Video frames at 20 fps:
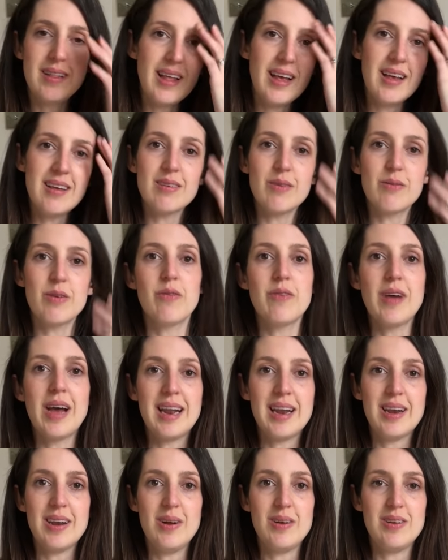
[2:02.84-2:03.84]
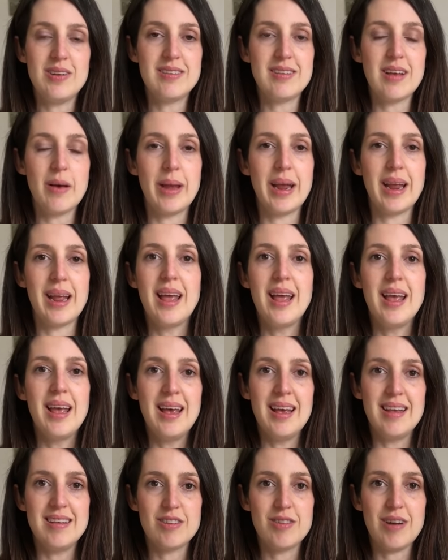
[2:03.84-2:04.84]
in there, so if you're fairly new to sewing,
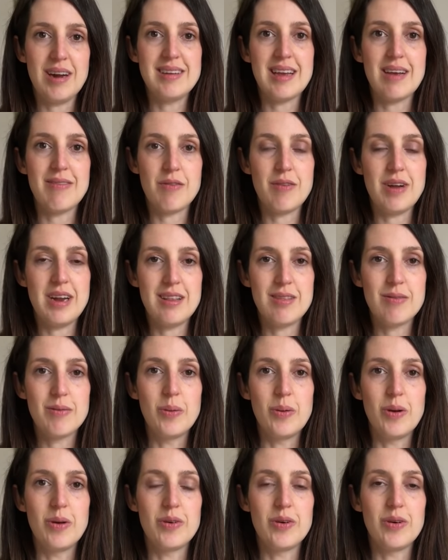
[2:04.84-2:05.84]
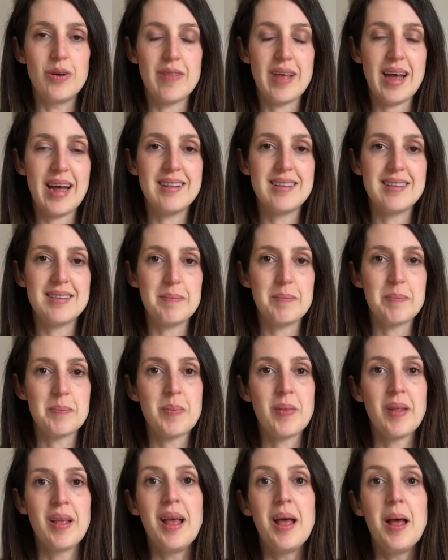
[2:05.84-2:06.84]
it's great to have a read through all of all of that.
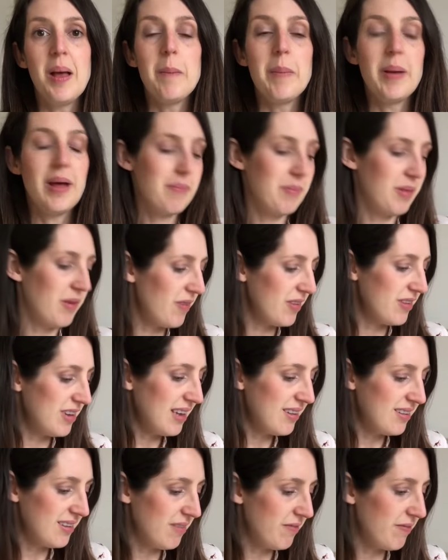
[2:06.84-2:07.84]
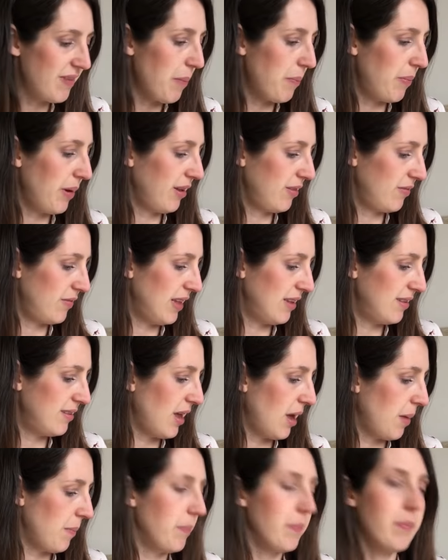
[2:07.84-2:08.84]
But um, the suggested fabrics for
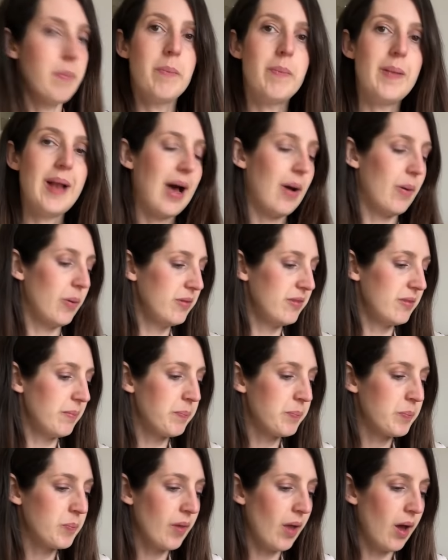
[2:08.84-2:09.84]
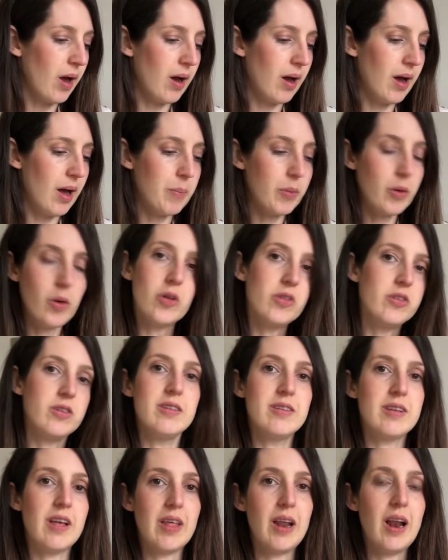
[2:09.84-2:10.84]
this um, blouse are um,
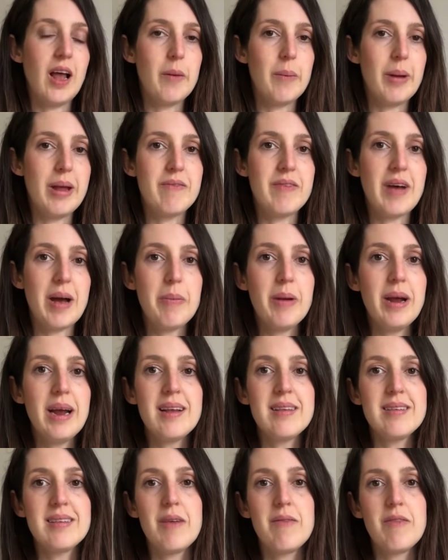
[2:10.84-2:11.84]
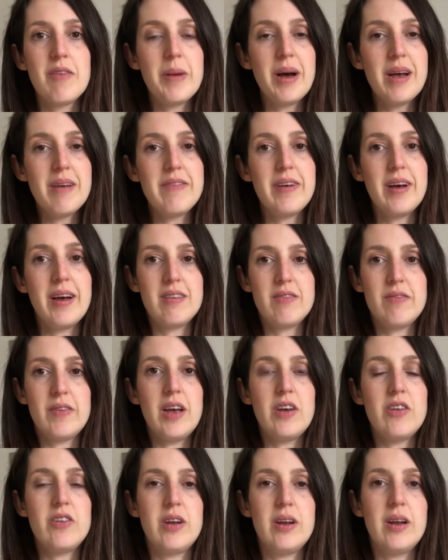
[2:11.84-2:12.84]
cottons and other lightweight fabrics, and for my first
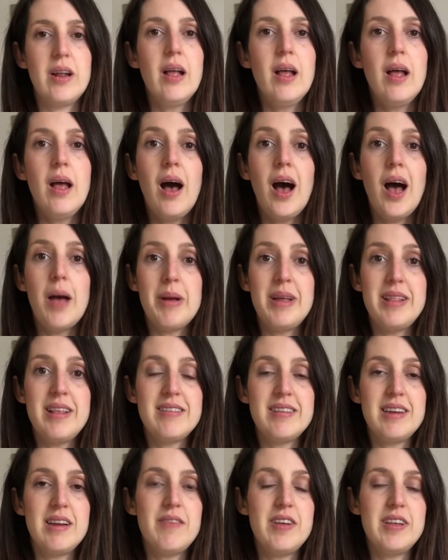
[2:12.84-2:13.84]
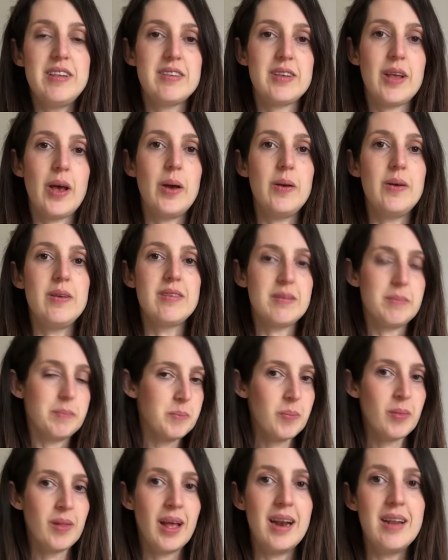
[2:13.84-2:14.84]
version, I made this in a viscose
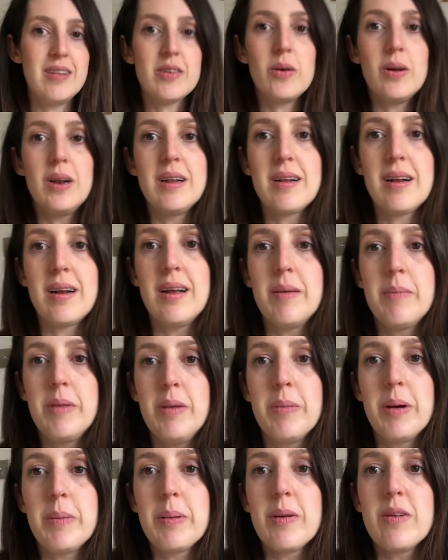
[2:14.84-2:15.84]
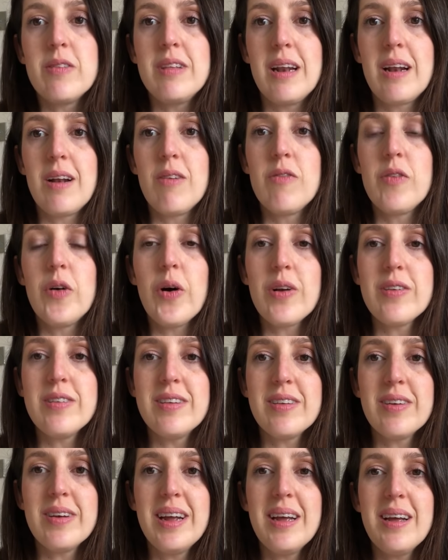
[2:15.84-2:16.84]
and it's got little, um, you might be able to see little
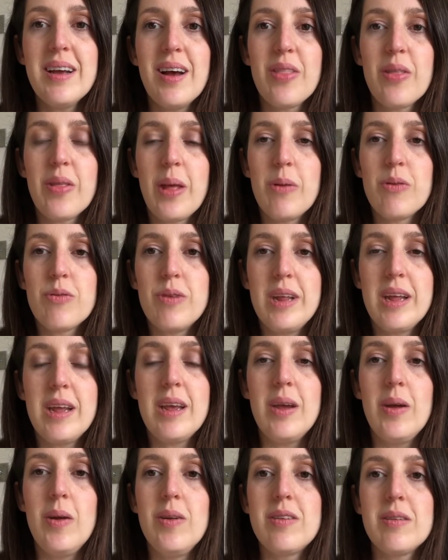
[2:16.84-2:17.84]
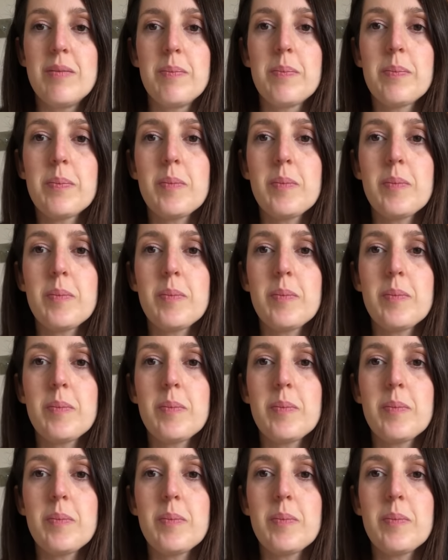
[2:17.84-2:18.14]
foxes on it. I thought that was really cute